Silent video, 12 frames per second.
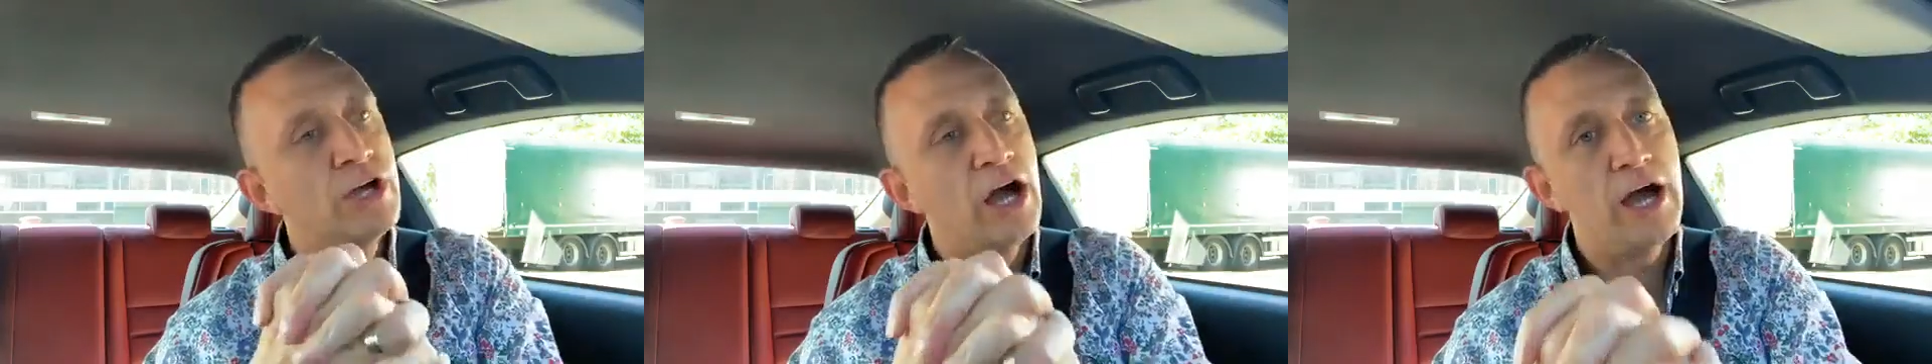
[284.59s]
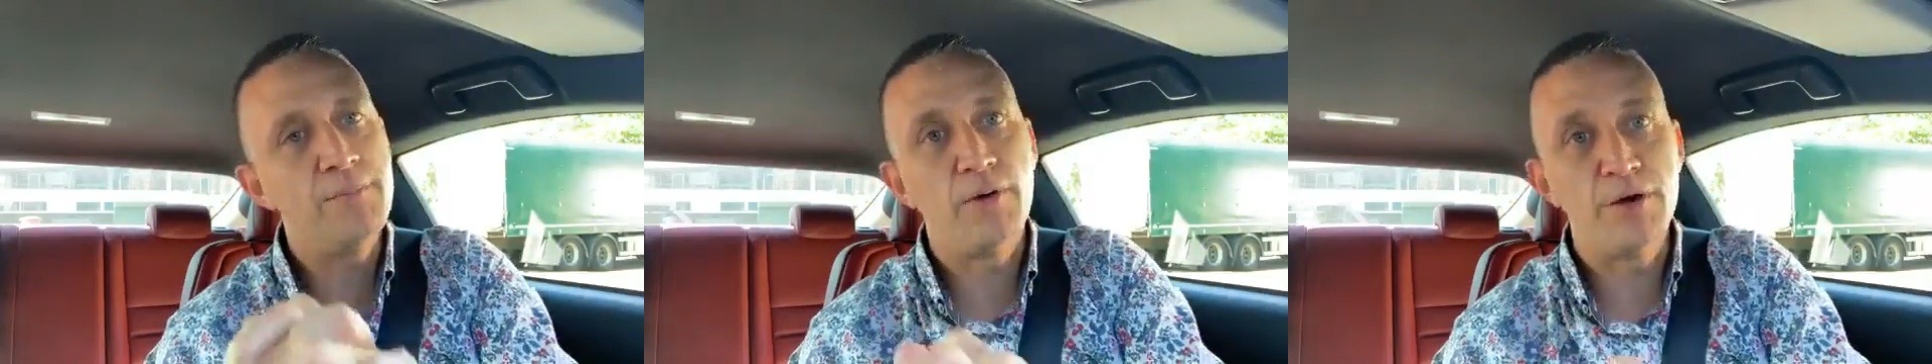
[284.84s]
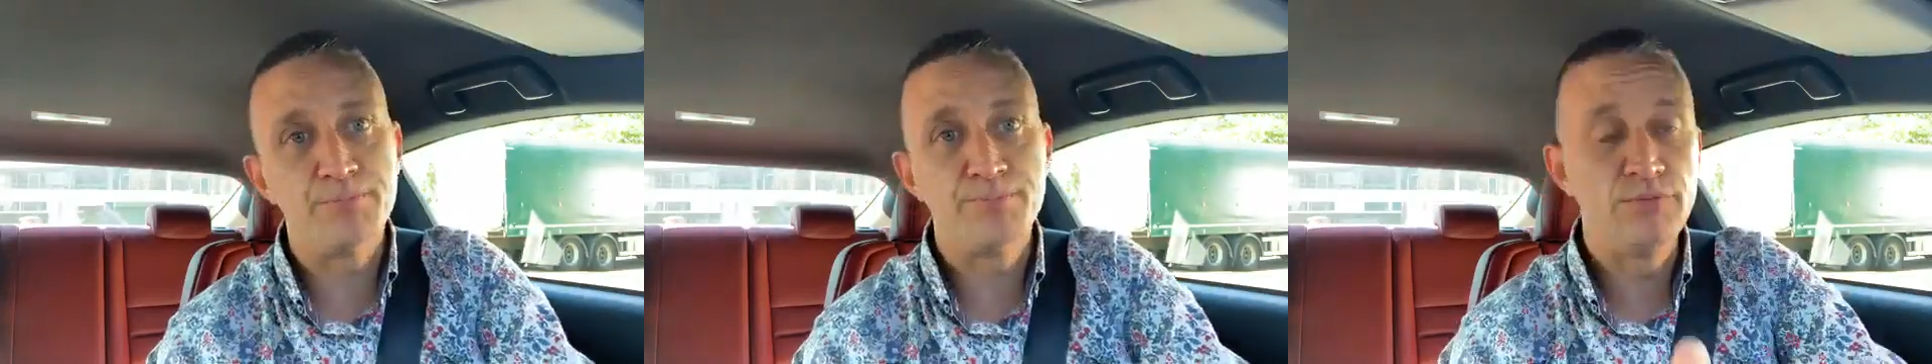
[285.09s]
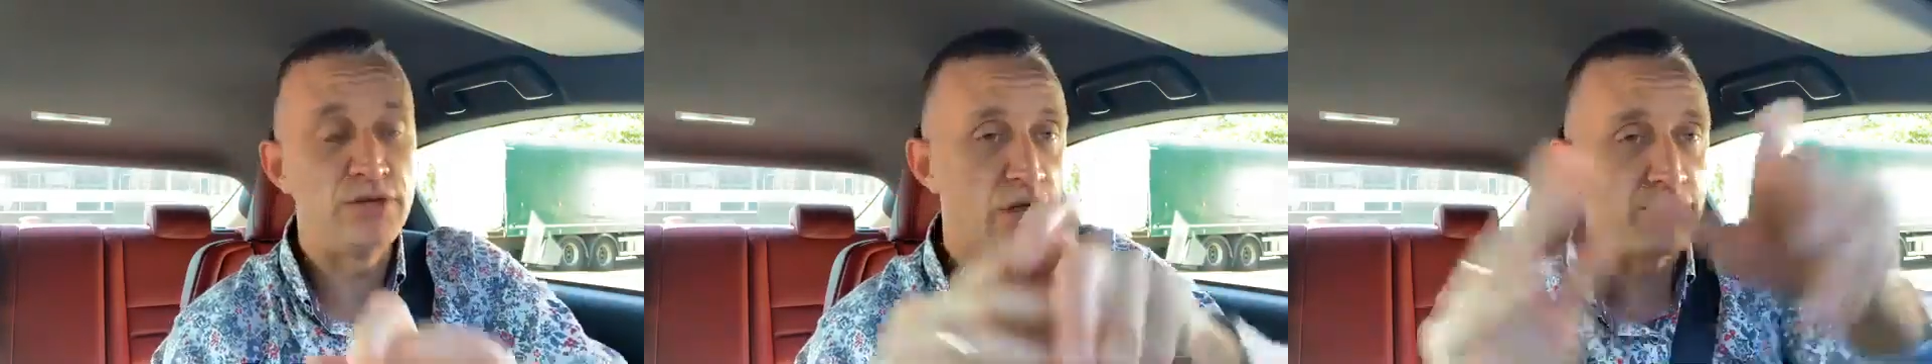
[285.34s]

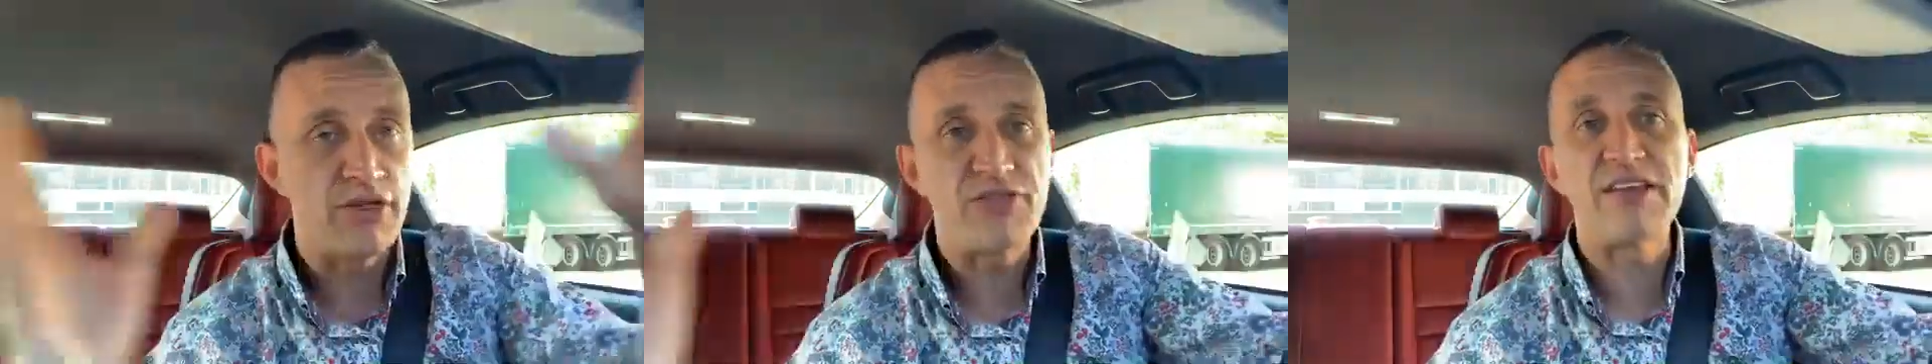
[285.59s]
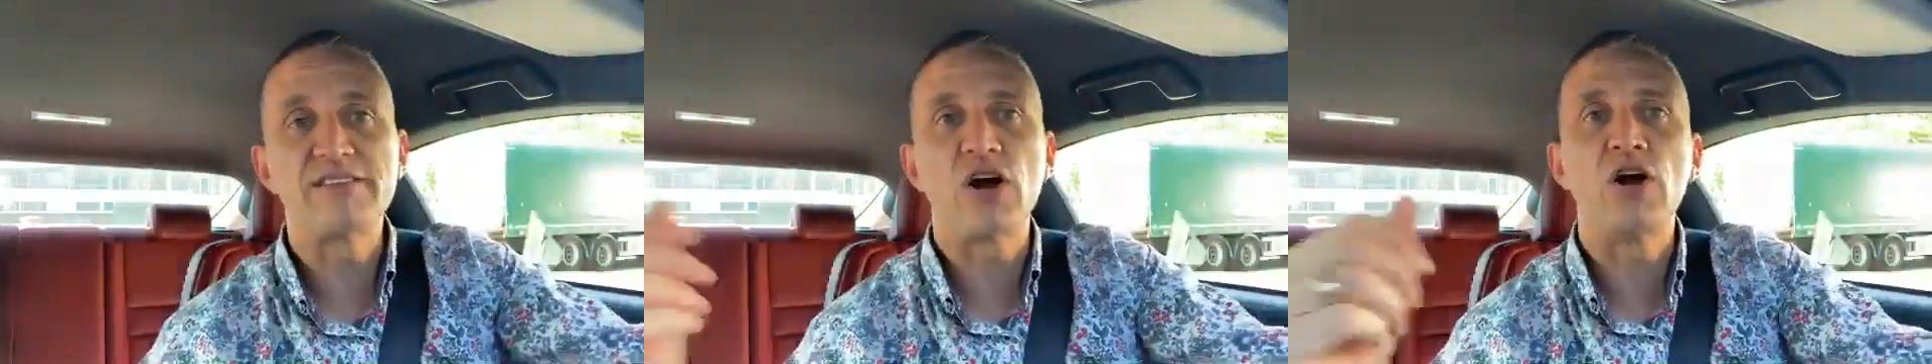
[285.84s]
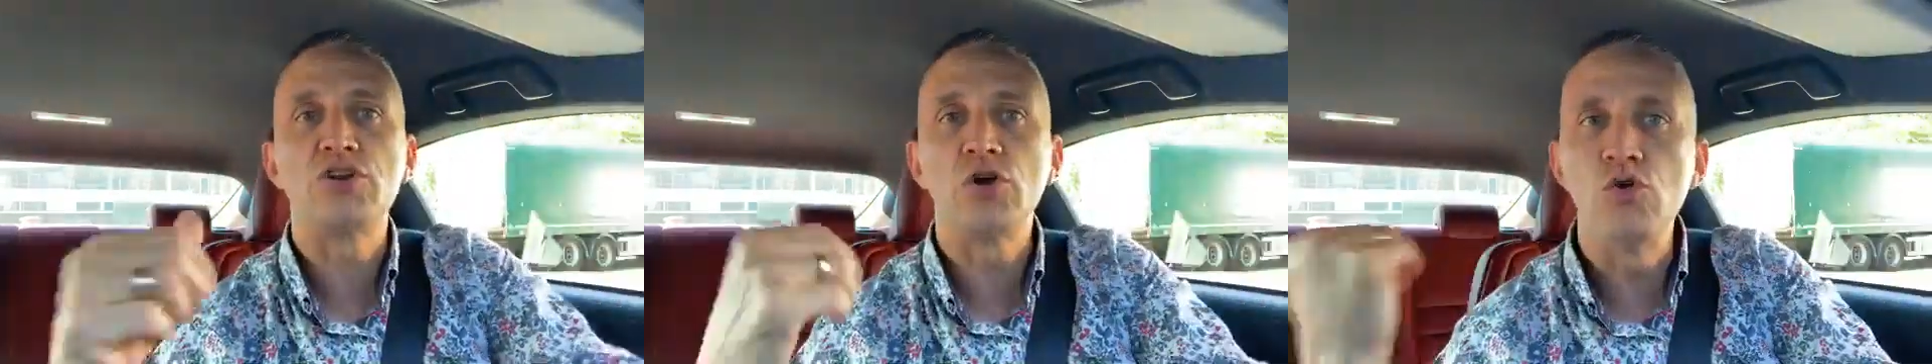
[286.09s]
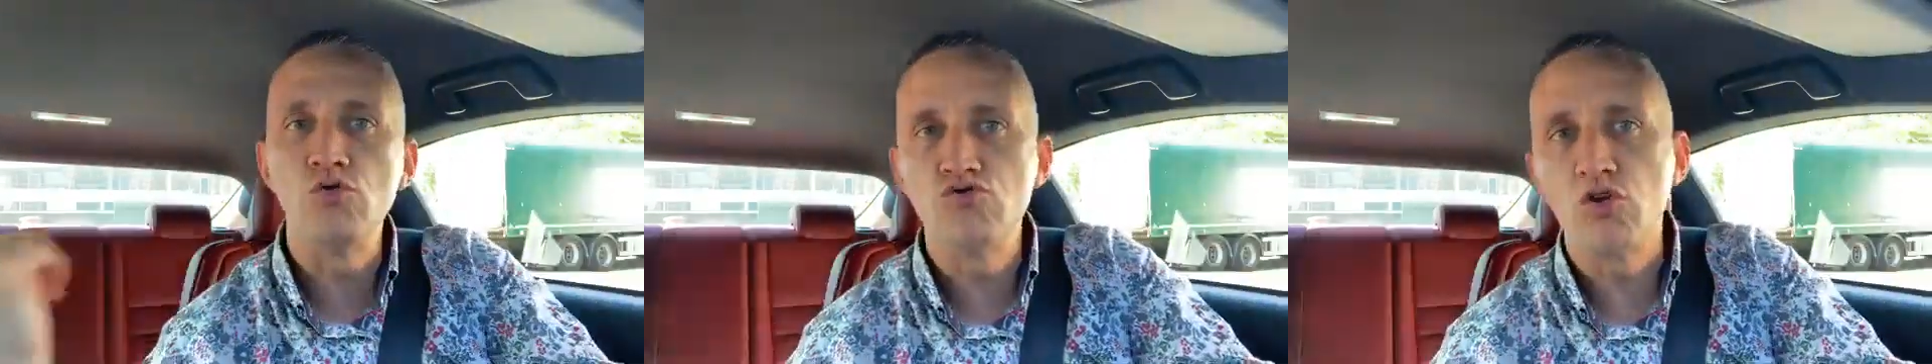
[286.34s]
the things that I do